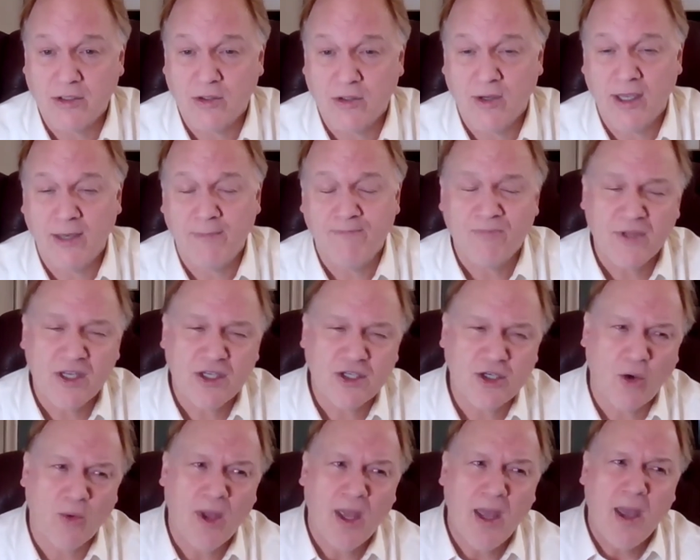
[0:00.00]
Okay.
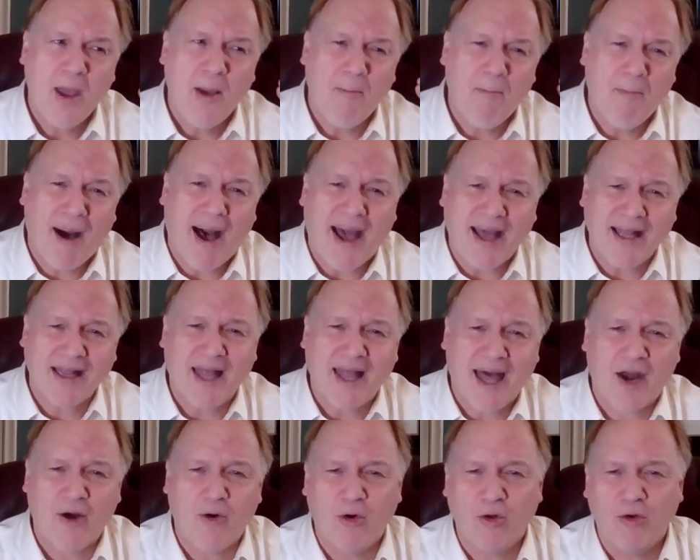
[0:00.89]
So
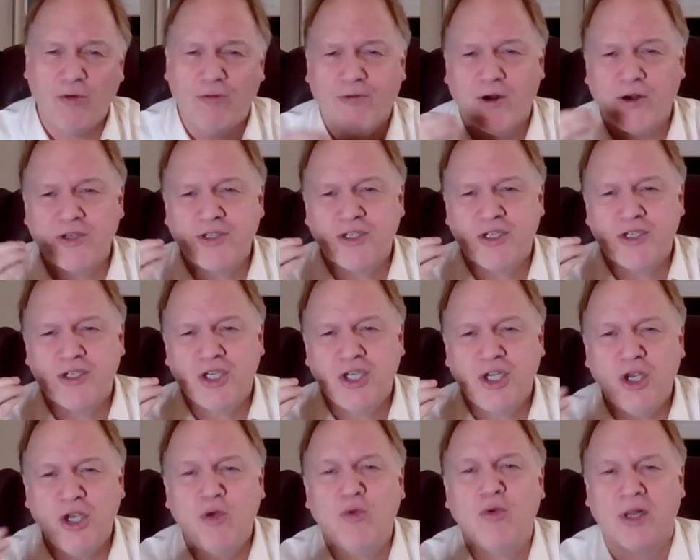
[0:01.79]
bilateral versus
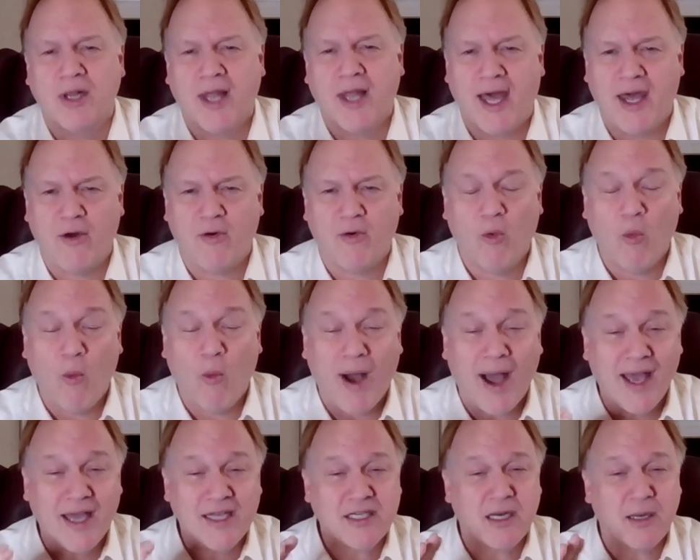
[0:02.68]
unilateral.
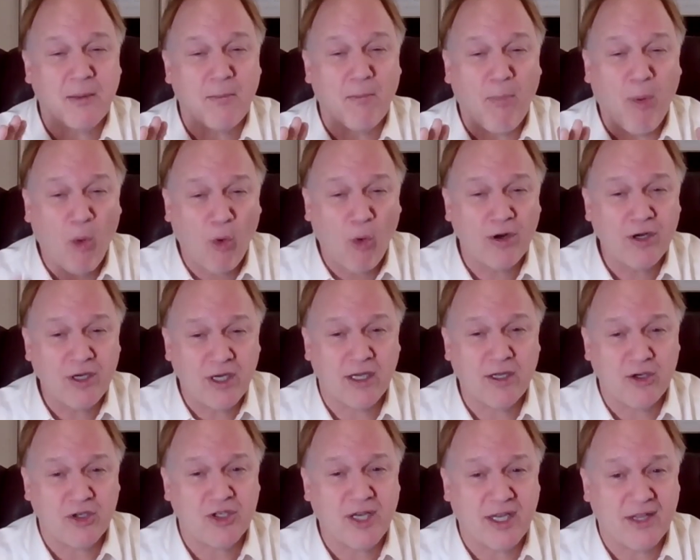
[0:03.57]
Why is it important
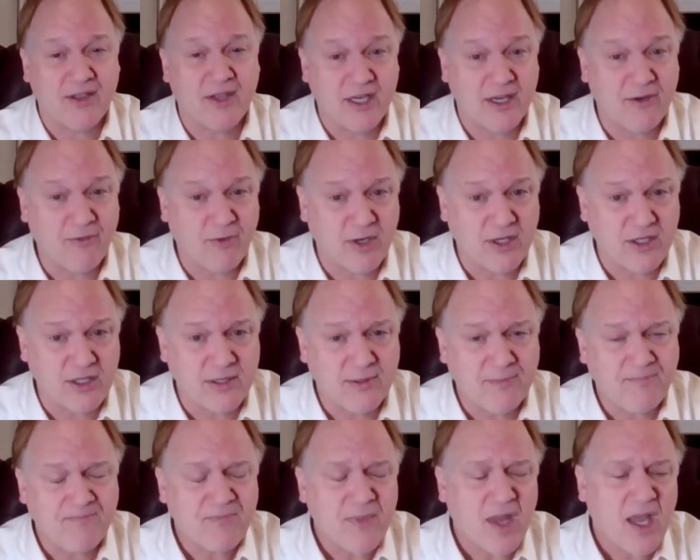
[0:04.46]
to understand the
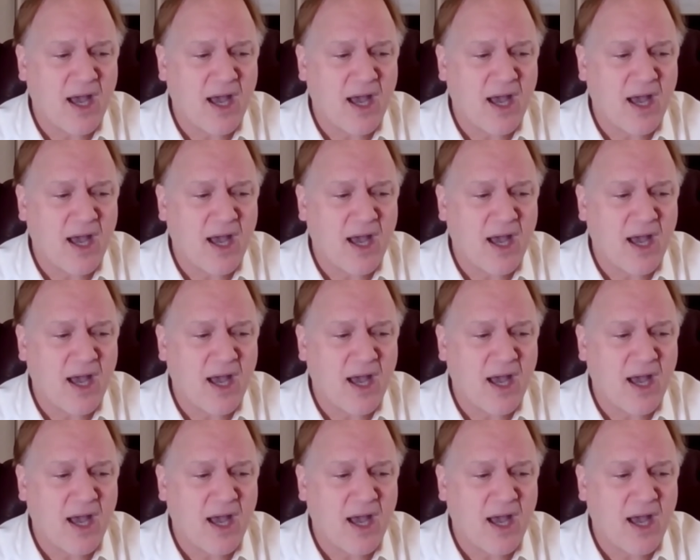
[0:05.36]
difference?